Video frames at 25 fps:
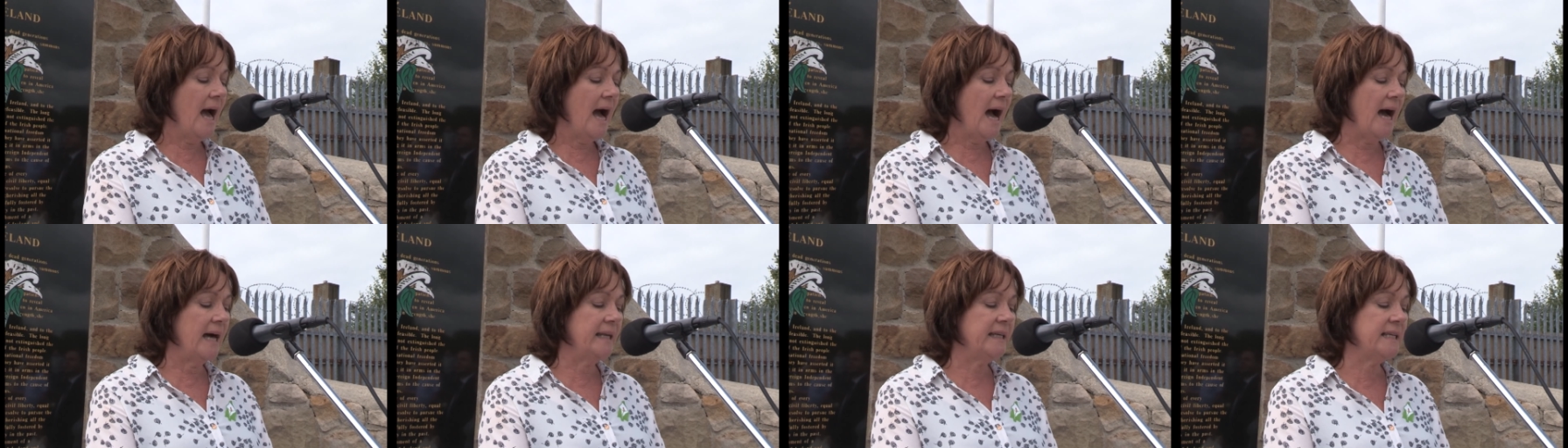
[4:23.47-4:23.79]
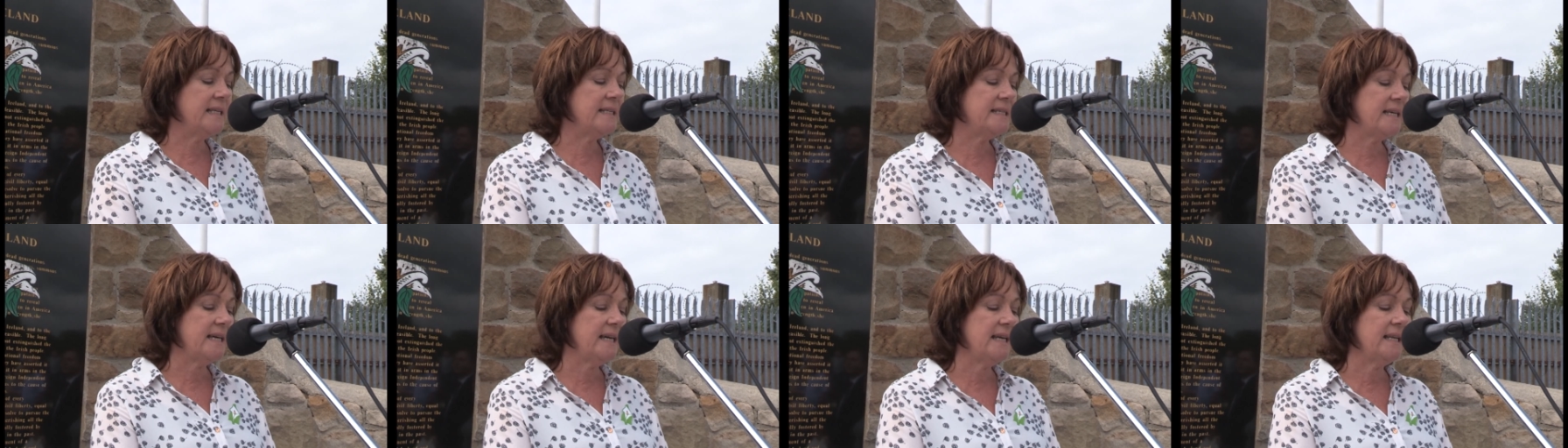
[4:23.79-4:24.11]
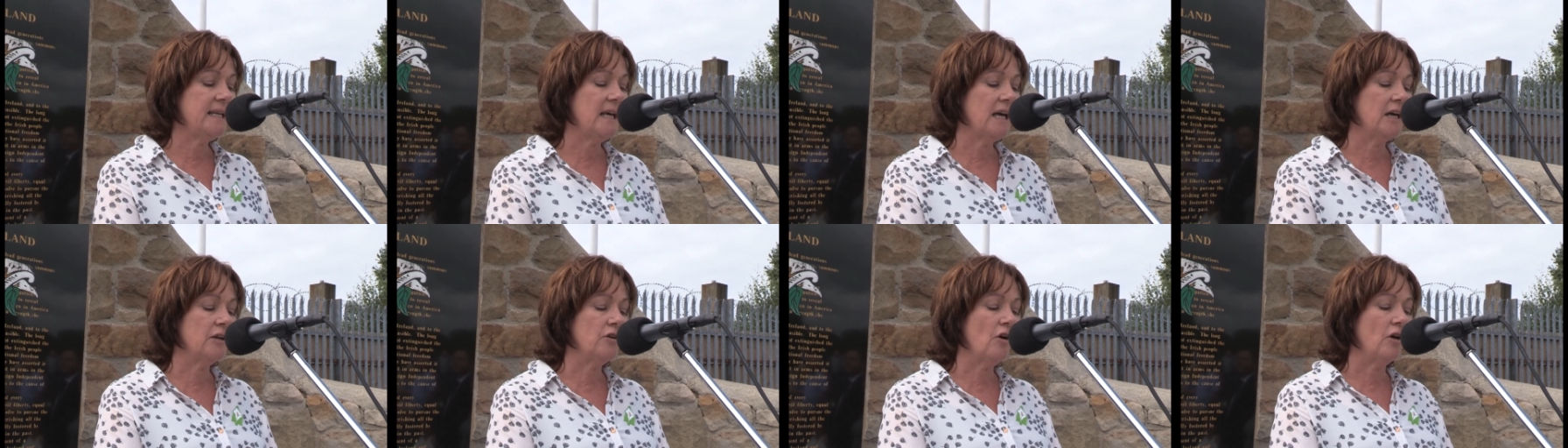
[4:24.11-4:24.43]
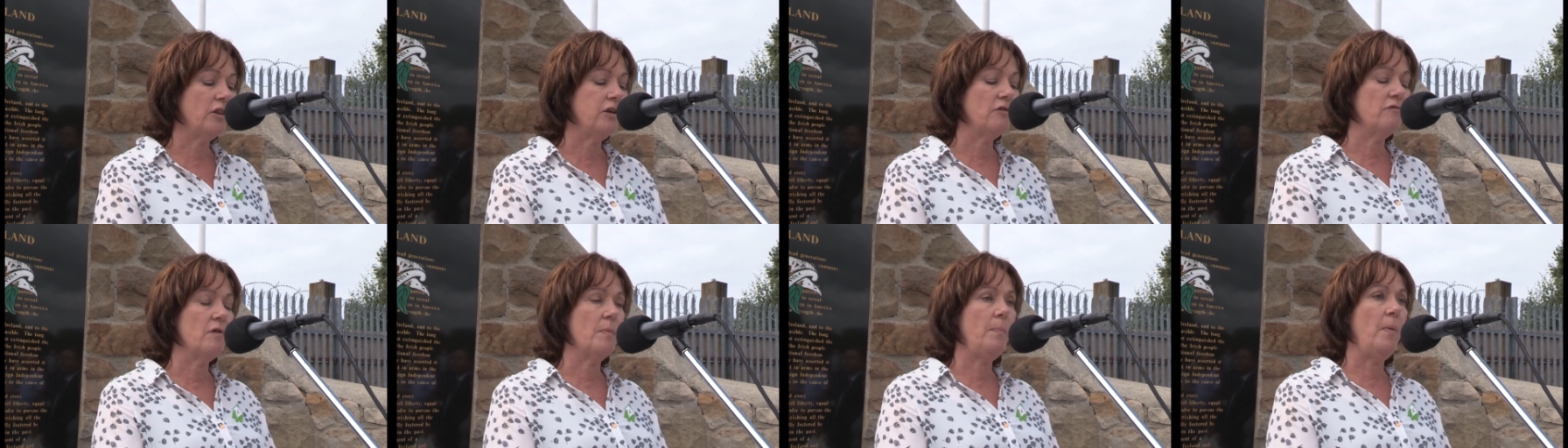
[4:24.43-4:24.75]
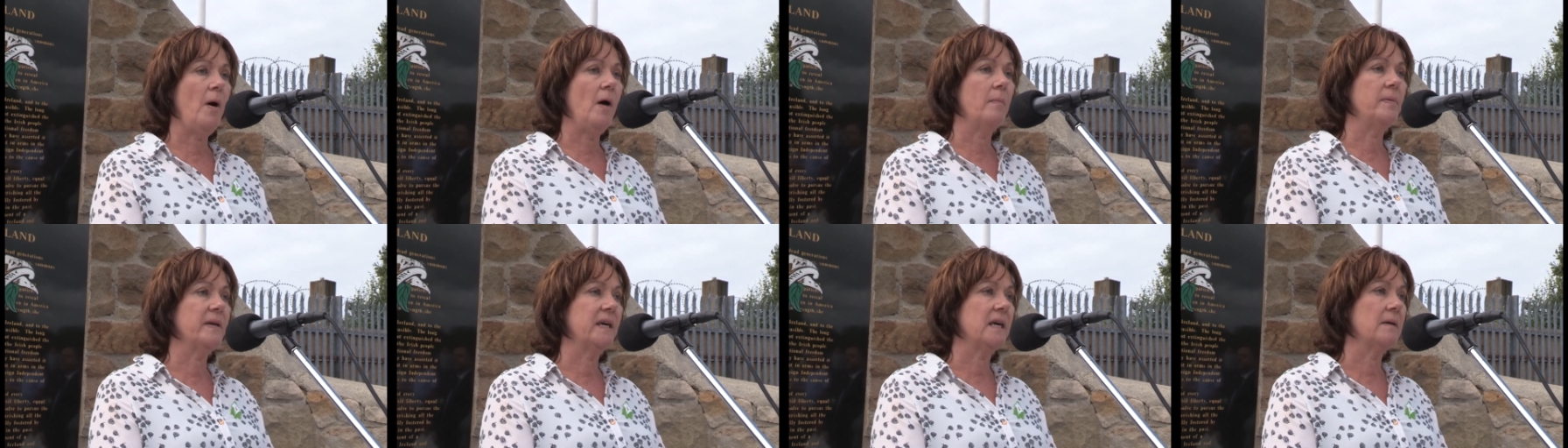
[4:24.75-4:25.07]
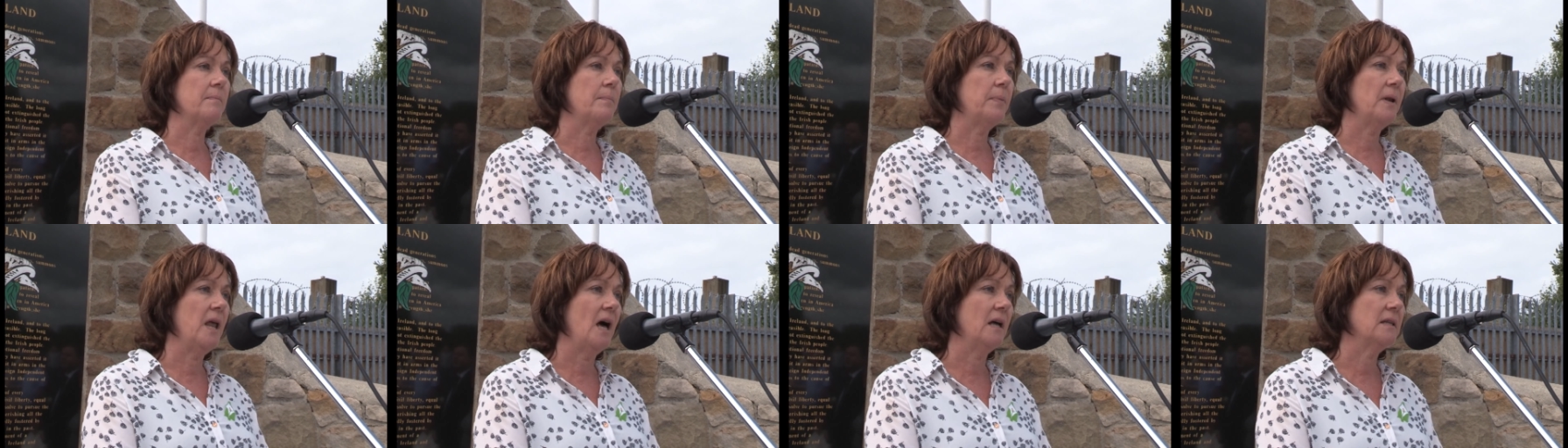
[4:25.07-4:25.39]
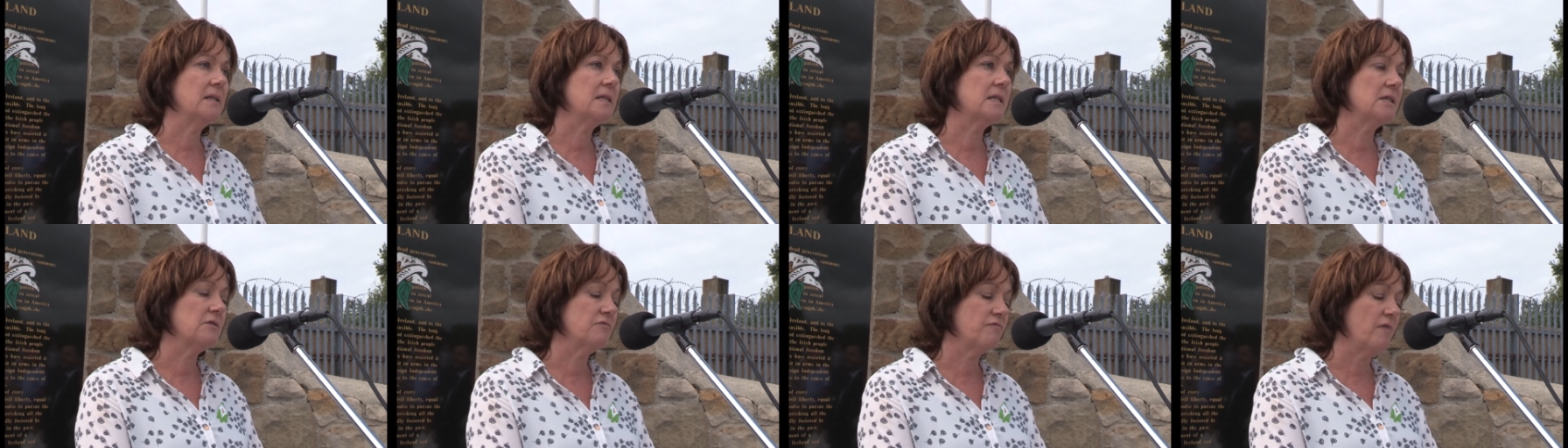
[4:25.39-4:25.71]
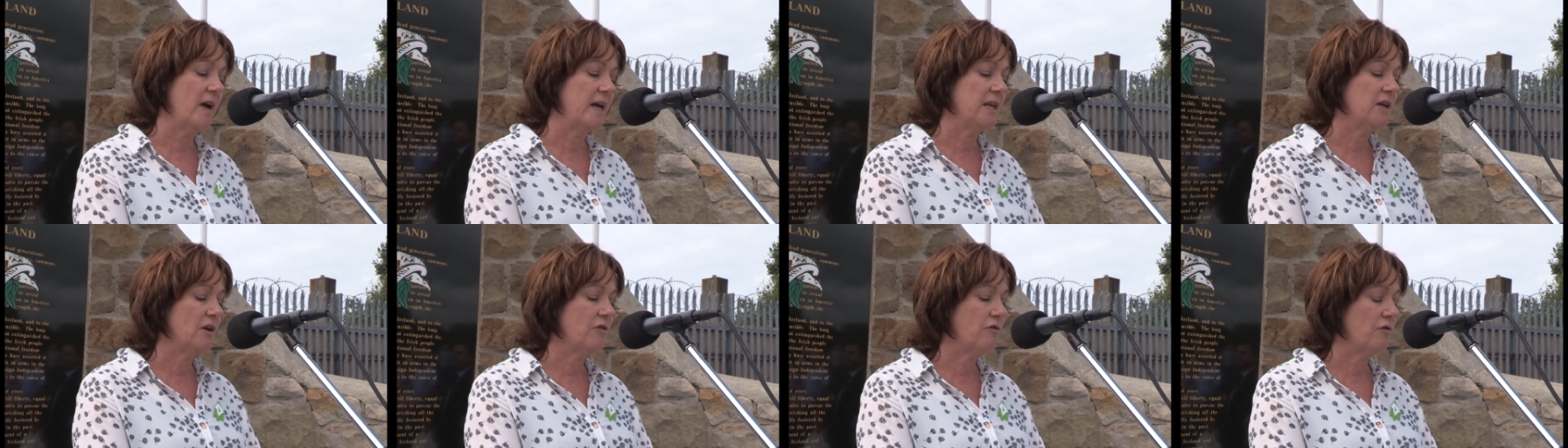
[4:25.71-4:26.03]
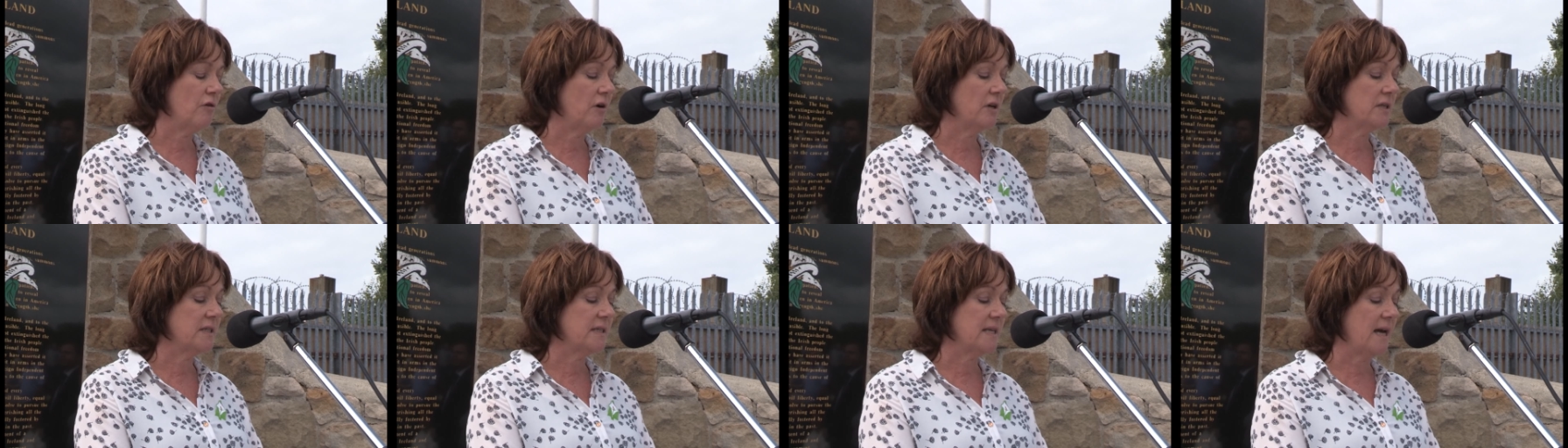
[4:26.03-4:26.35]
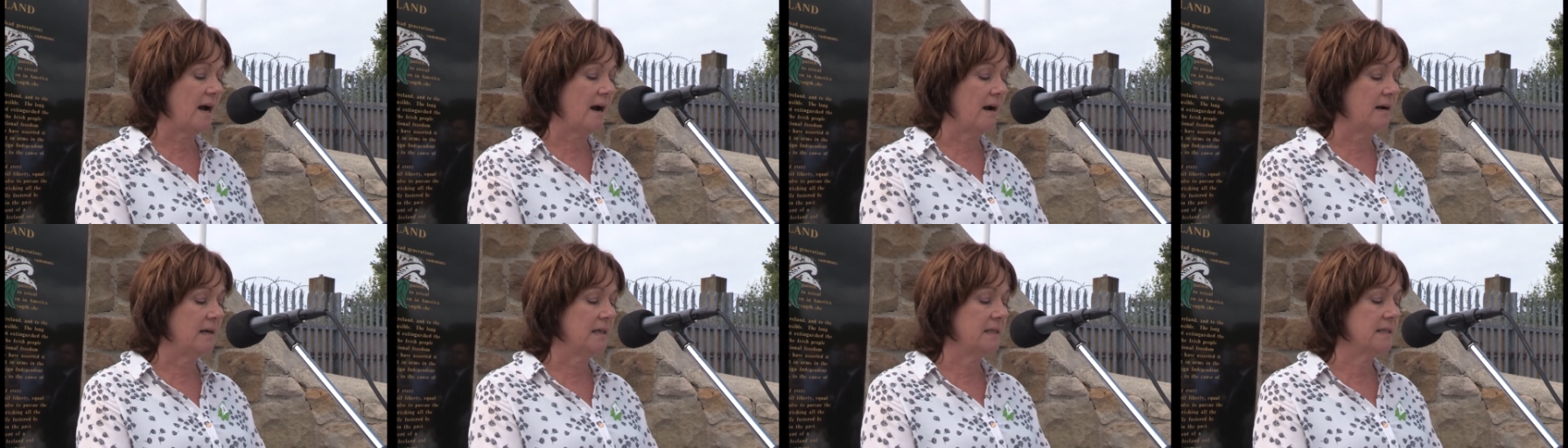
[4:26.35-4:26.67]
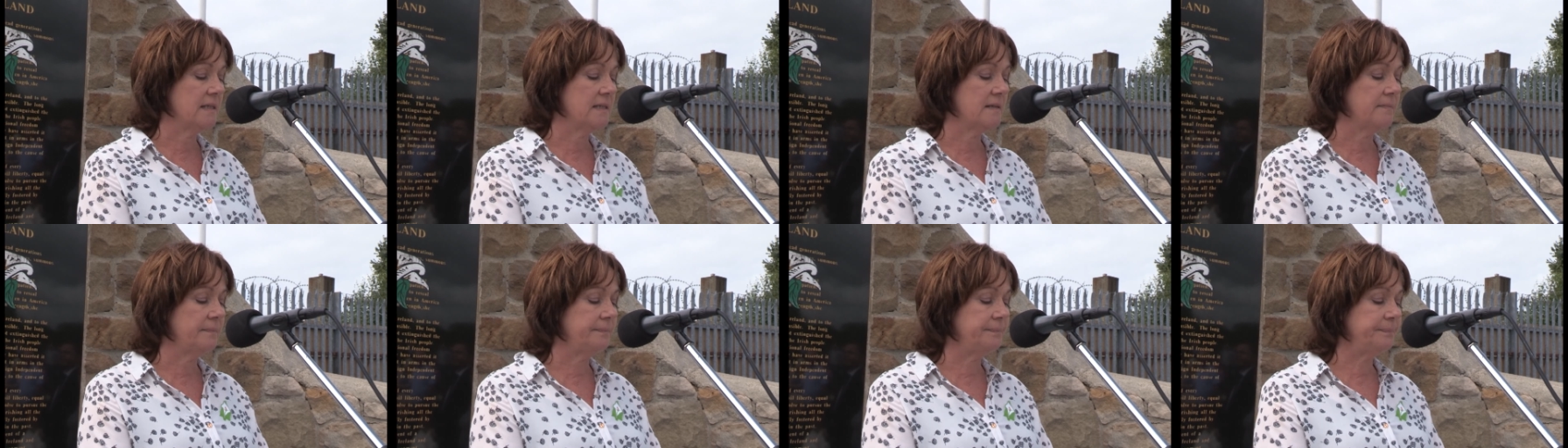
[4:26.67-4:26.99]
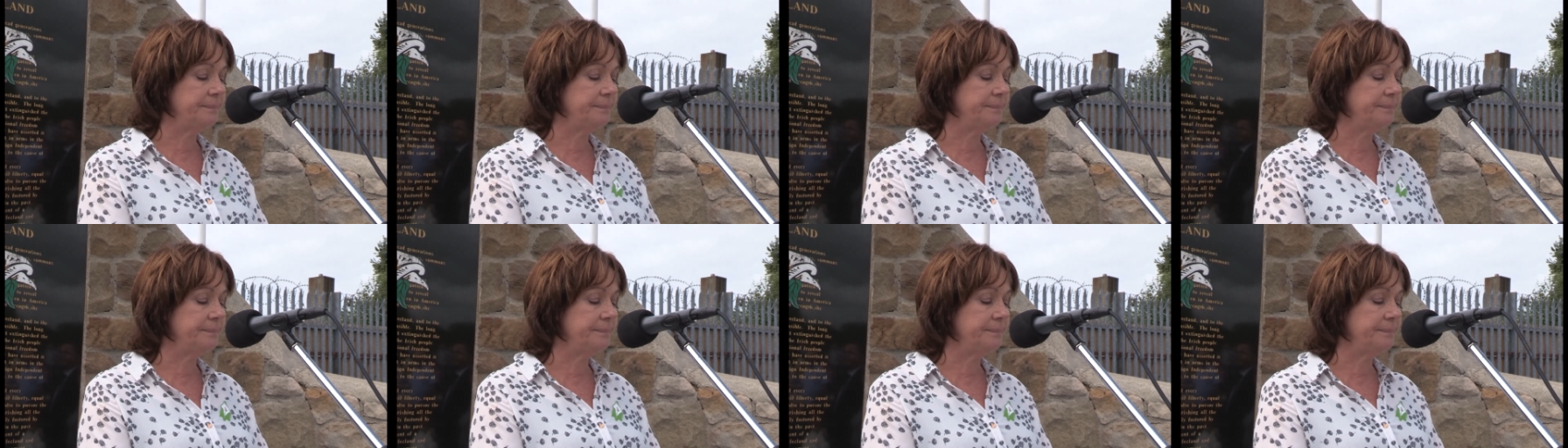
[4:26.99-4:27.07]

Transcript: and indeed in other Republican plots right across Ireland.